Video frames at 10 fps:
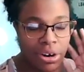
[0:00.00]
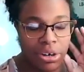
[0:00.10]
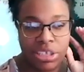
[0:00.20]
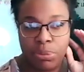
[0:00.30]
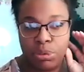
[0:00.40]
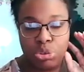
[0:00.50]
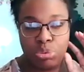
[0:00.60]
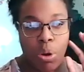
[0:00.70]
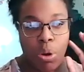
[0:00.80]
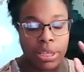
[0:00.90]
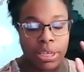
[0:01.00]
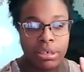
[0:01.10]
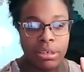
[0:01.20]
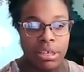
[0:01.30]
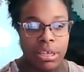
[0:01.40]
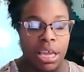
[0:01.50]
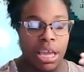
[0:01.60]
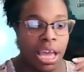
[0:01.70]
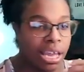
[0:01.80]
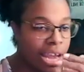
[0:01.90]
It hurts. They were swollen.
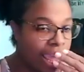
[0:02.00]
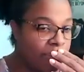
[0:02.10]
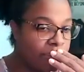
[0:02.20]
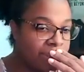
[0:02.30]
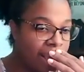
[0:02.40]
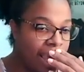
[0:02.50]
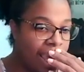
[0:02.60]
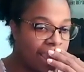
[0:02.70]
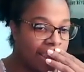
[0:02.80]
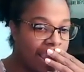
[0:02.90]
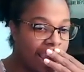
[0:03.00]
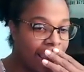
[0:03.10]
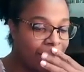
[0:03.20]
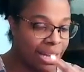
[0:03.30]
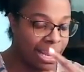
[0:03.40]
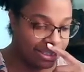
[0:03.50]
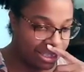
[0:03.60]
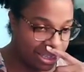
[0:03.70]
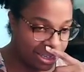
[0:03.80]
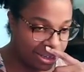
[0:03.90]
And I was like, and then I
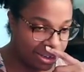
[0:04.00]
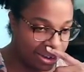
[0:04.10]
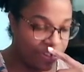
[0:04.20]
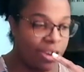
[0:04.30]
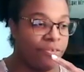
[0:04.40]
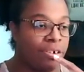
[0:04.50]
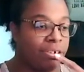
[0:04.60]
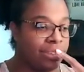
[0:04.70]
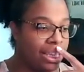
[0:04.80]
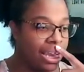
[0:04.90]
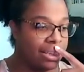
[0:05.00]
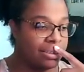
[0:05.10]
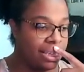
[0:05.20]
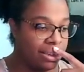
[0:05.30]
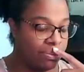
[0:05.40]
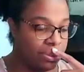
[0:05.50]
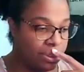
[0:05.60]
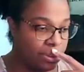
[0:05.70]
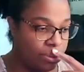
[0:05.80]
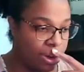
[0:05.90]
said, the very first thing I said
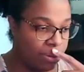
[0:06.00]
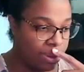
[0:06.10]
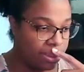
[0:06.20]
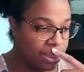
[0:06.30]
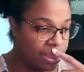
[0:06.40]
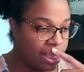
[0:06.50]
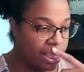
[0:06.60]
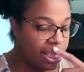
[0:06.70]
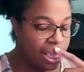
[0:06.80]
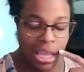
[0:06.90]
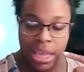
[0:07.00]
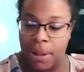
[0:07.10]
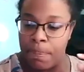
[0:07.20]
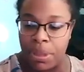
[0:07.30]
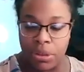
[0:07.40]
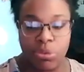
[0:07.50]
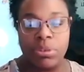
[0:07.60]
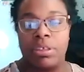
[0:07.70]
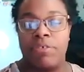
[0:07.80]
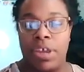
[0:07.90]
to the Lord was, this
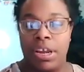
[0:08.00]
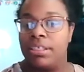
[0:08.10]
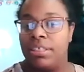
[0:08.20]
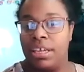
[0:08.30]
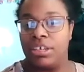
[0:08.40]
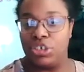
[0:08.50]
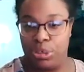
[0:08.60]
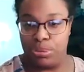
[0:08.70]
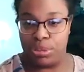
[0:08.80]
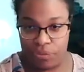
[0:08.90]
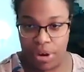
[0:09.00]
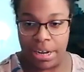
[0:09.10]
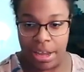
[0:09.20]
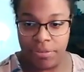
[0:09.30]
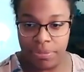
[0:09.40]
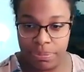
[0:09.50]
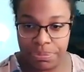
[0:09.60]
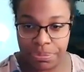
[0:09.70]
was the very thing she was afraid of.